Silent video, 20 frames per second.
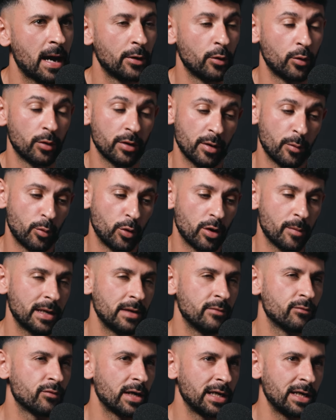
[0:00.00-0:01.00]
I know it would have
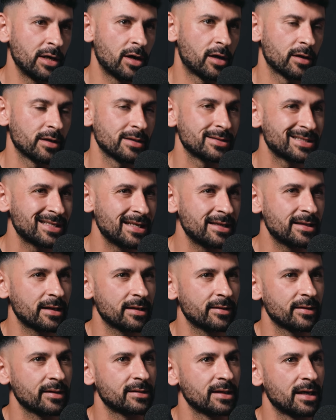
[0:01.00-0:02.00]
been really hard to see
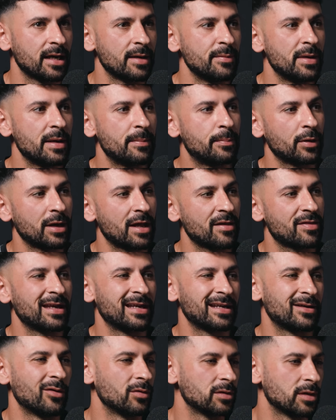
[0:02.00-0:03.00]
that at the time, mate. But I
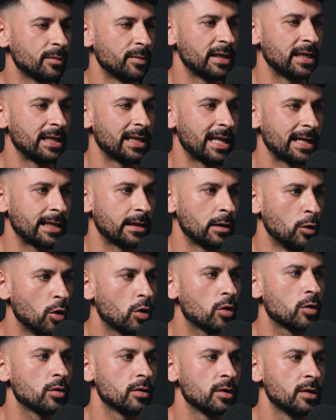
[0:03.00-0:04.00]
think ultimately, like,
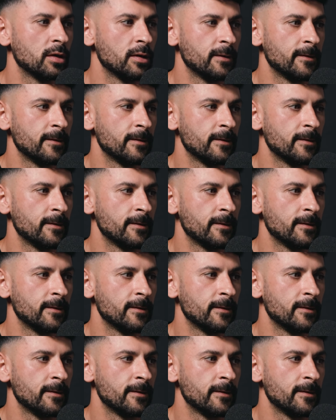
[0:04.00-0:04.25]
look,